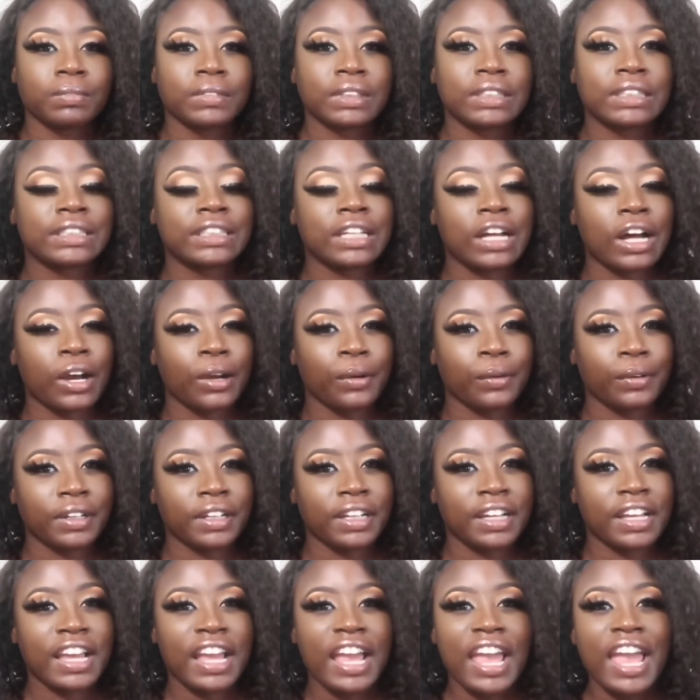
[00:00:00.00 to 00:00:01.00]

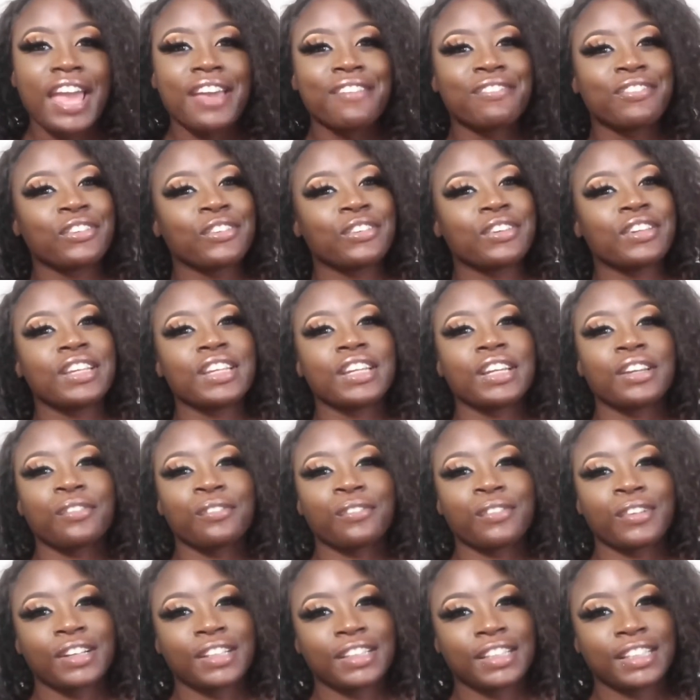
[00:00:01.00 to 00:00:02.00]
sorry if you didn't
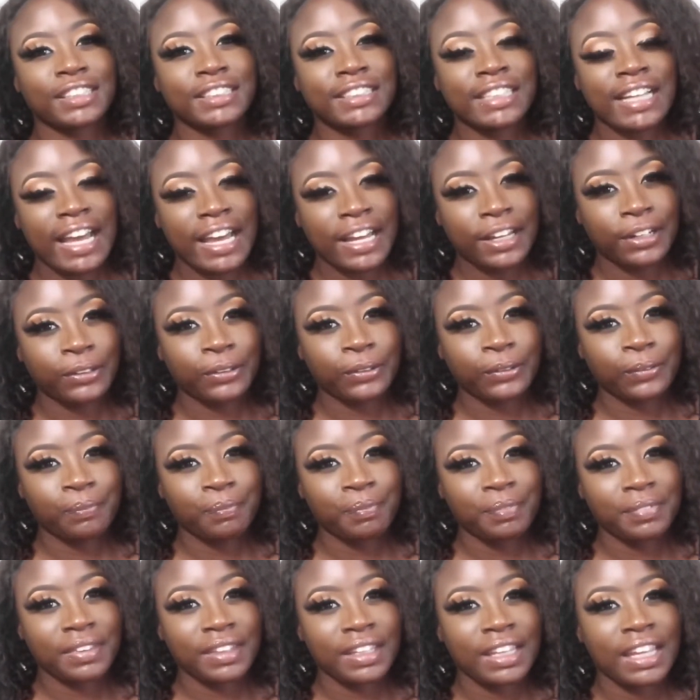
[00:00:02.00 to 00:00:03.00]
read the title,
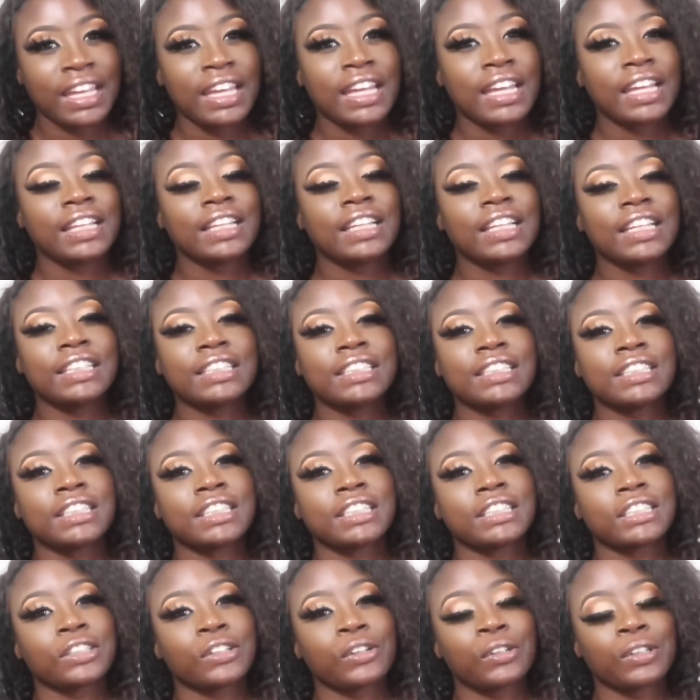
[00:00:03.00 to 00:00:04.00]
this
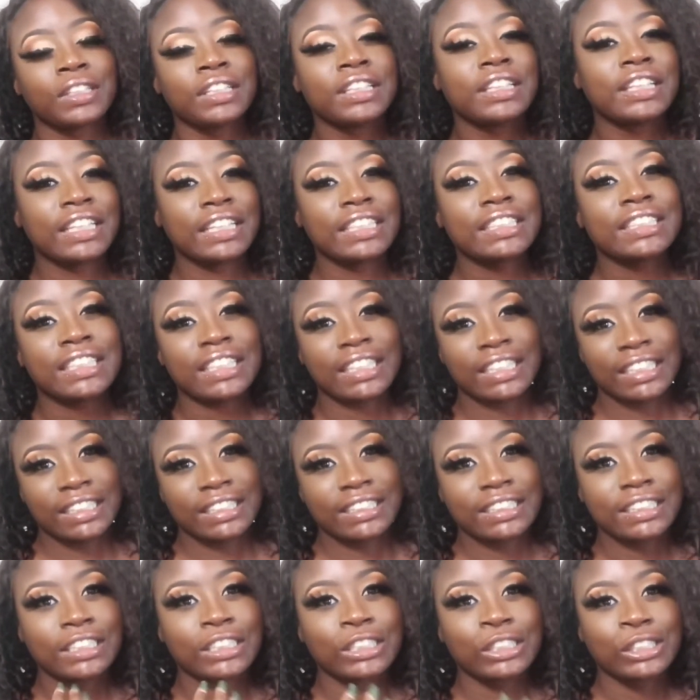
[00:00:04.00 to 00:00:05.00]
is
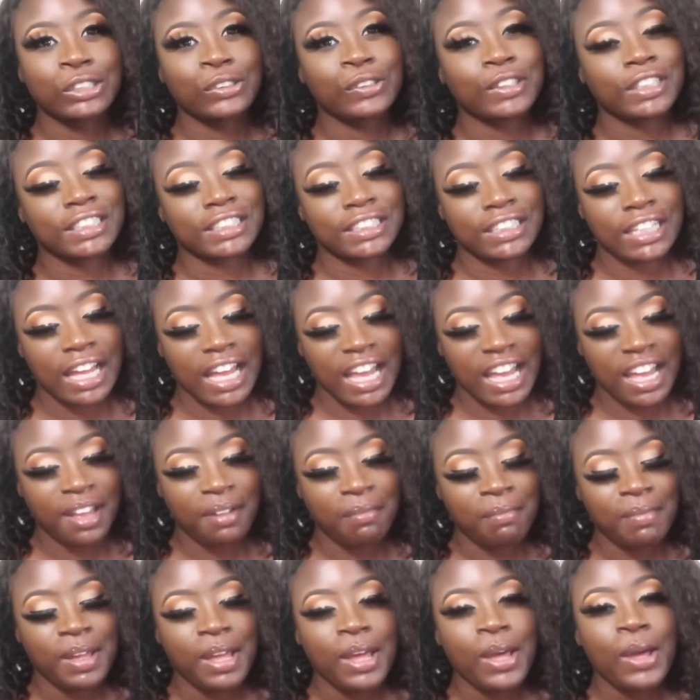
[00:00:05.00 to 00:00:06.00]
the story
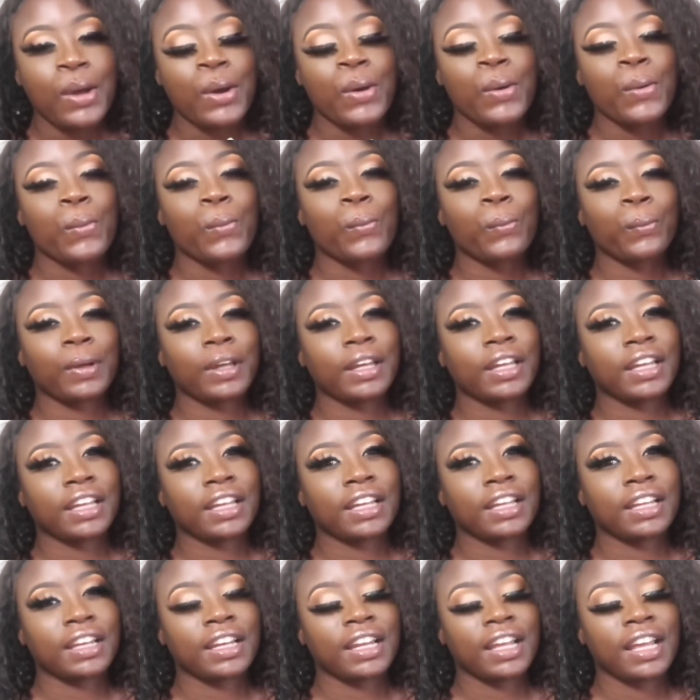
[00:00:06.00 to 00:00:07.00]
time
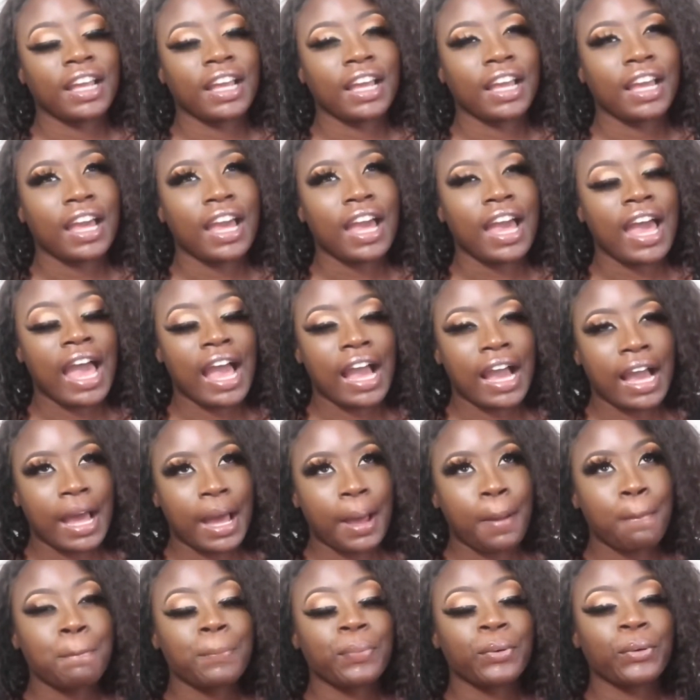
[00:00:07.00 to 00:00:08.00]
when I got
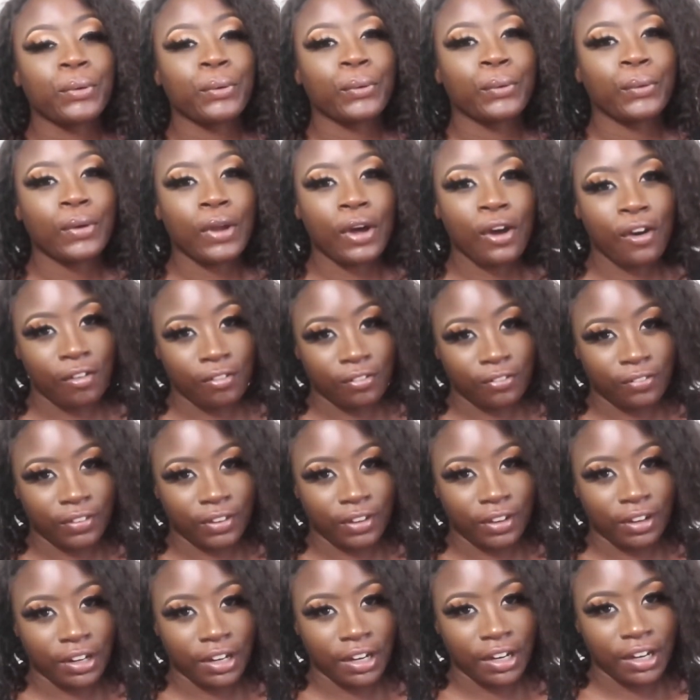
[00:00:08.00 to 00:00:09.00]
pulled
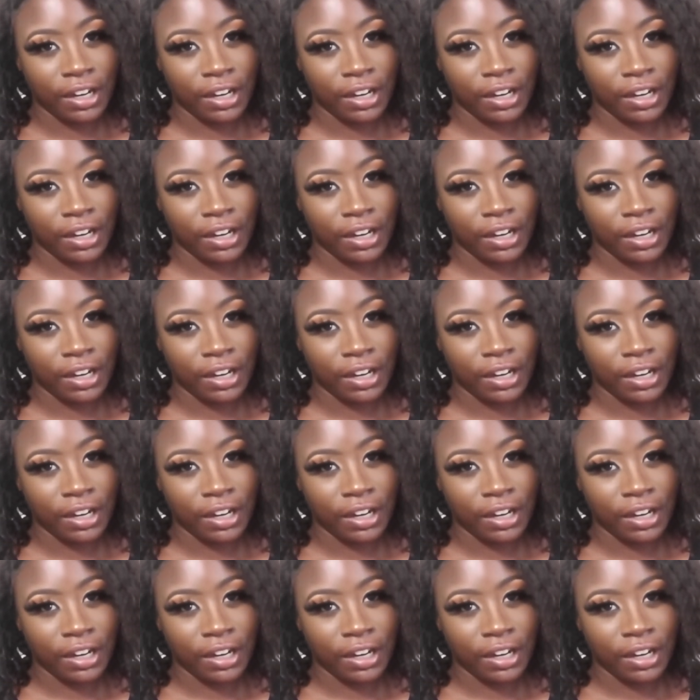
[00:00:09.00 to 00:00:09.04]
over.